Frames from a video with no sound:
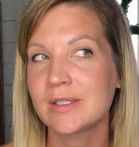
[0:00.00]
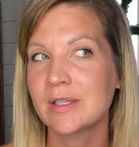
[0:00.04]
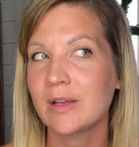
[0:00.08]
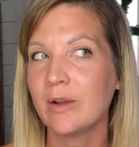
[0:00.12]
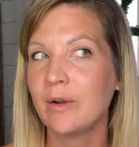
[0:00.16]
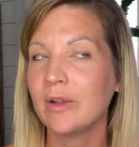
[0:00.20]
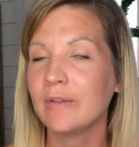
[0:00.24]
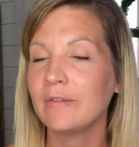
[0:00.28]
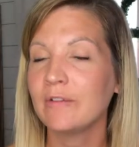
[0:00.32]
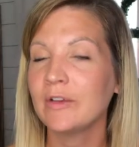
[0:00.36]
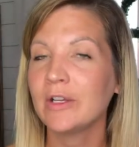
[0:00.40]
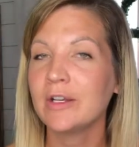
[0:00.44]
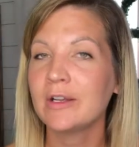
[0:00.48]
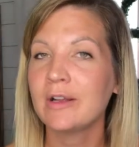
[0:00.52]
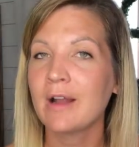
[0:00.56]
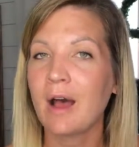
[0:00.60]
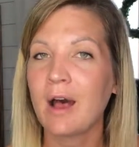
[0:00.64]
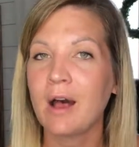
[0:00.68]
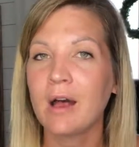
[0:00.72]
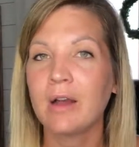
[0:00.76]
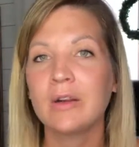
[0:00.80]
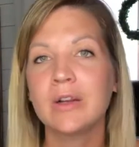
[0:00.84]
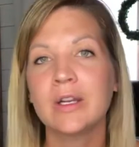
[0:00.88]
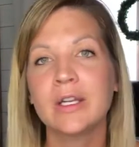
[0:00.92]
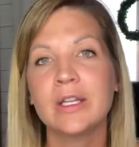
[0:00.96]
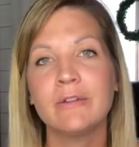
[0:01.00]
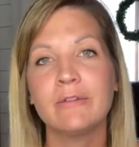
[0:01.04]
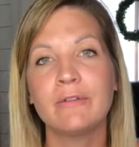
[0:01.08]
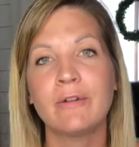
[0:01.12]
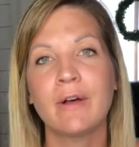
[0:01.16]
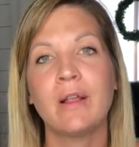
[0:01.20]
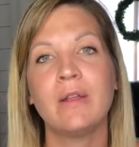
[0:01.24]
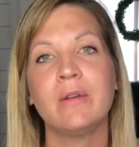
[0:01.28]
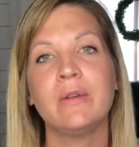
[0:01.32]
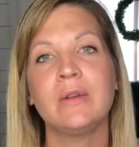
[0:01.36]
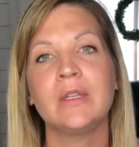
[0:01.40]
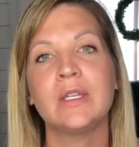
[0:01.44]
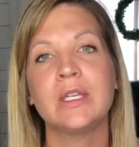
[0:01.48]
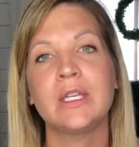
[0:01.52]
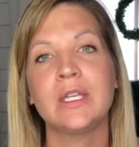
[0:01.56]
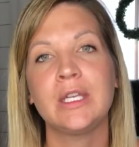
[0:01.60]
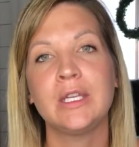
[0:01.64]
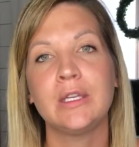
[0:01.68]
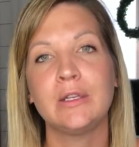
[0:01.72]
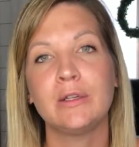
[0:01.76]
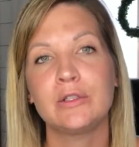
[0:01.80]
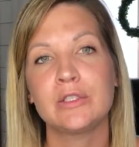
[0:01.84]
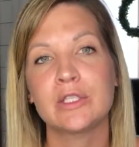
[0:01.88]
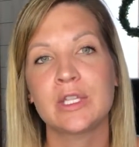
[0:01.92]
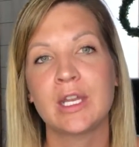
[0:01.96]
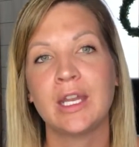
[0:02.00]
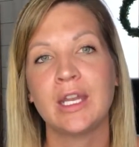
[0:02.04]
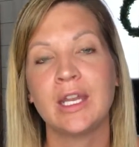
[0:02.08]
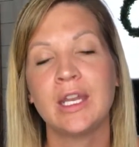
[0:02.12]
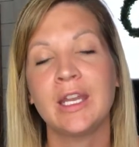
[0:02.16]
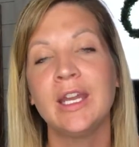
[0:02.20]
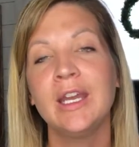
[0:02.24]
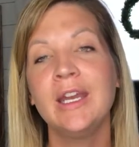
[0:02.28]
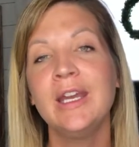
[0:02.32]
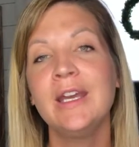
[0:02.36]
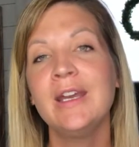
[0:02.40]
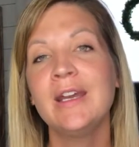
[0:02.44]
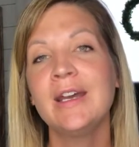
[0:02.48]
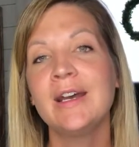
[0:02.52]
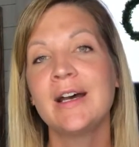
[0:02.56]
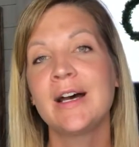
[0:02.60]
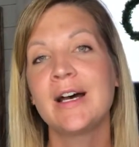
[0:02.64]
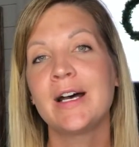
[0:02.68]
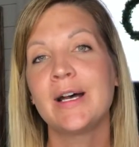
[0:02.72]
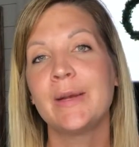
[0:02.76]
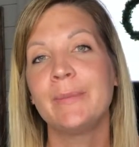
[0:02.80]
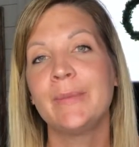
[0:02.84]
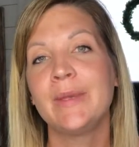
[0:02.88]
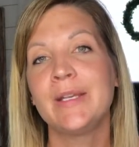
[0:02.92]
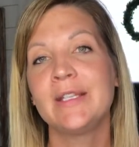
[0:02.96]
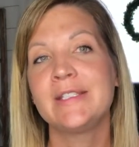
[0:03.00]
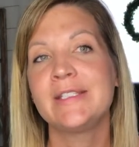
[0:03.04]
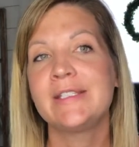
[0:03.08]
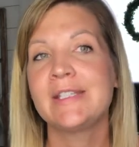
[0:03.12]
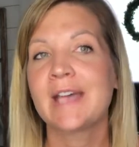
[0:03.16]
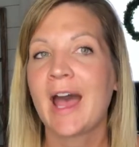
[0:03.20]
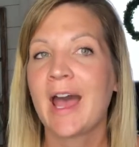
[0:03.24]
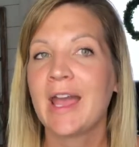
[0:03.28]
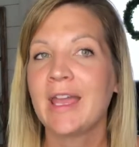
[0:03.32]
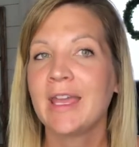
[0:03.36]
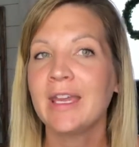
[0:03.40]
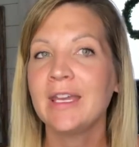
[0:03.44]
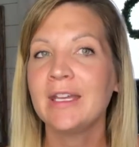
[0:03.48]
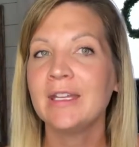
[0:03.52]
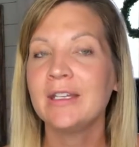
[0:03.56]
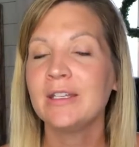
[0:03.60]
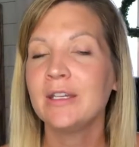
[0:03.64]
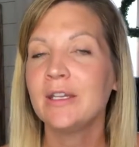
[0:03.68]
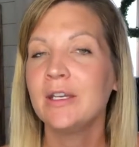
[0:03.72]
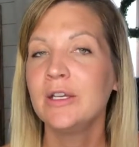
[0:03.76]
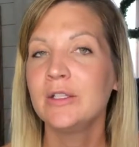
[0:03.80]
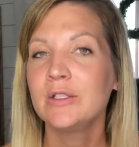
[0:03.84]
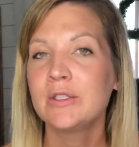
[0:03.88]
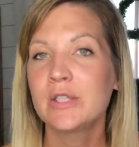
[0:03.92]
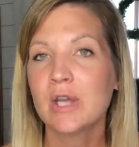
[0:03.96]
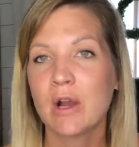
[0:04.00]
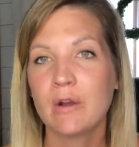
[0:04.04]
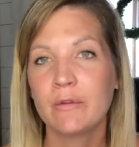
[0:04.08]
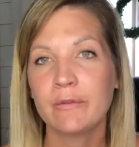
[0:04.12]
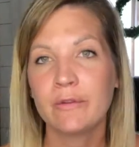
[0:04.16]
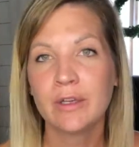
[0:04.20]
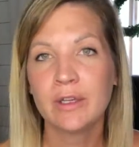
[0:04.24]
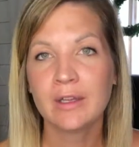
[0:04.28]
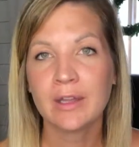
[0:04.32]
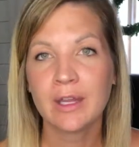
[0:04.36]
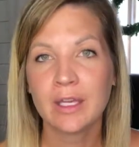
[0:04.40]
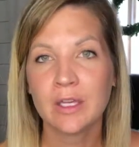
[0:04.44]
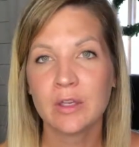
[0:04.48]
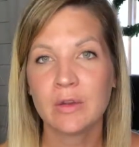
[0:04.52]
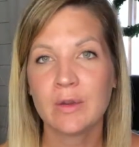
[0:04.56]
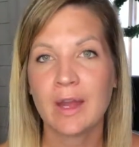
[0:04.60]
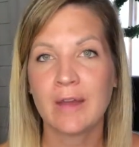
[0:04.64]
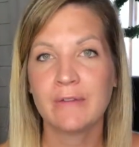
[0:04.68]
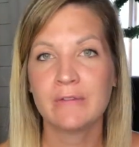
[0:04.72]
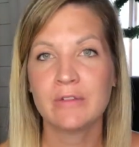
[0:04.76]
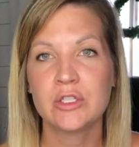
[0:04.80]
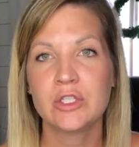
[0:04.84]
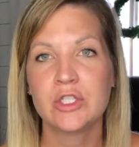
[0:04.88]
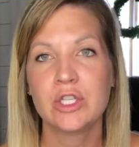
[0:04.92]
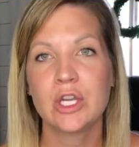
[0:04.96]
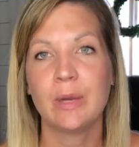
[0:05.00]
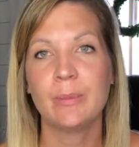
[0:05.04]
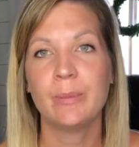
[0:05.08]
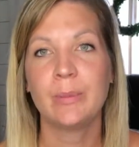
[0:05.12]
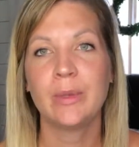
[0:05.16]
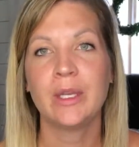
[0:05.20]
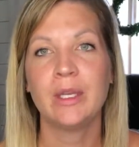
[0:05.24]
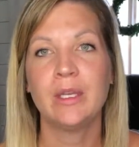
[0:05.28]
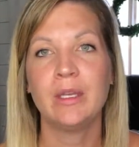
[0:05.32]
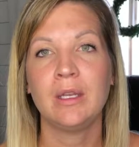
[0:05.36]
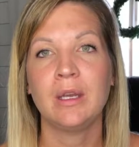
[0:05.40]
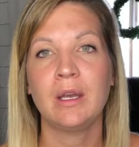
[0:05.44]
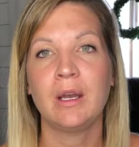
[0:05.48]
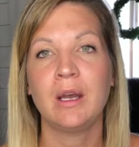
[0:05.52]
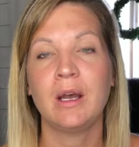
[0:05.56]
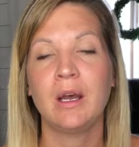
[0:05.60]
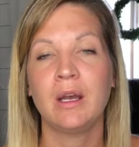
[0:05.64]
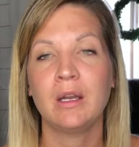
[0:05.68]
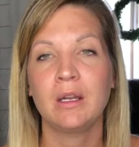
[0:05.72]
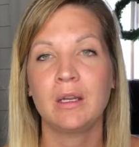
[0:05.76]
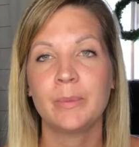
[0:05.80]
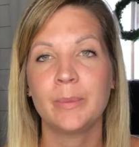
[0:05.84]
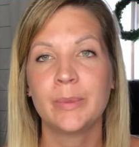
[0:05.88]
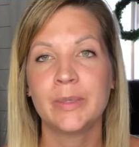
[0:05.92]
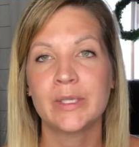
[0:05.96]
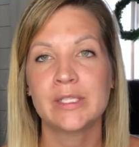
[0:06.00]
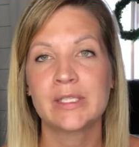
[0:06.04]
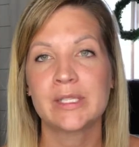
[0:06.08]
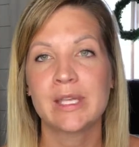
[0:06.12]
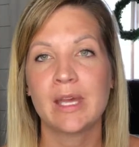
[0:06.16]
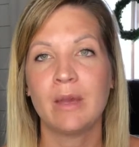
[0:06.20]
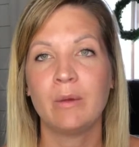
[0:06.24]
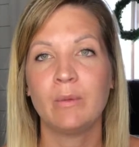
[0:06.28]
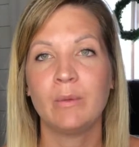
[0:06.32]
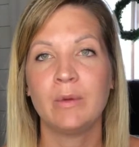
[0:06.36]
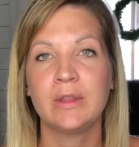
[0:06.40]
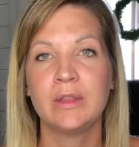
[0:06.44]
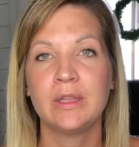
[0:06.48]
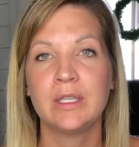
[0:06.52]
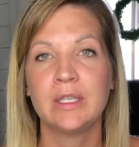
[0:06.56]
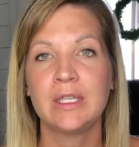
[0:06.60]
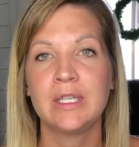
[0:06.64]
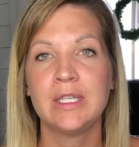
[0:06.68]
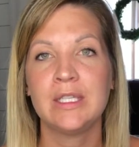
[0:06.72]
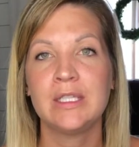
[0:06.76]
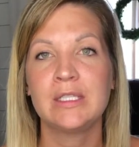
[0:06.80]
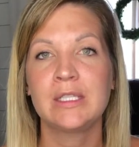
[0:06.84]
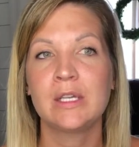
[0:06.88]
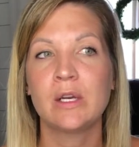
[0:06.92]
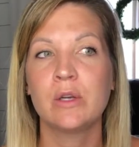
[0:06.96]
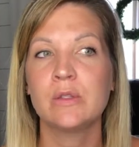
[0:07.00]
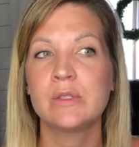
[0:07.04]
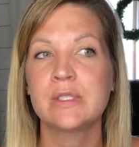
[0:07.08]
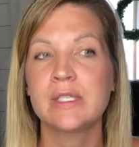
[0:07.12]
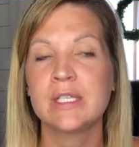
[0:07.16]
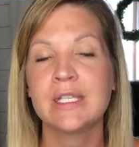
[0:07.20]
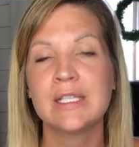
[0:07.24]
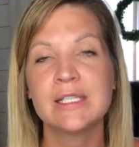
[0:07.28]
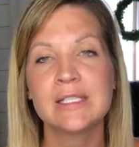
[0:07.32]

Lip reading: So if you're not already following the ketogenic diet, don't feel like you have to jump in 100% with the ketones.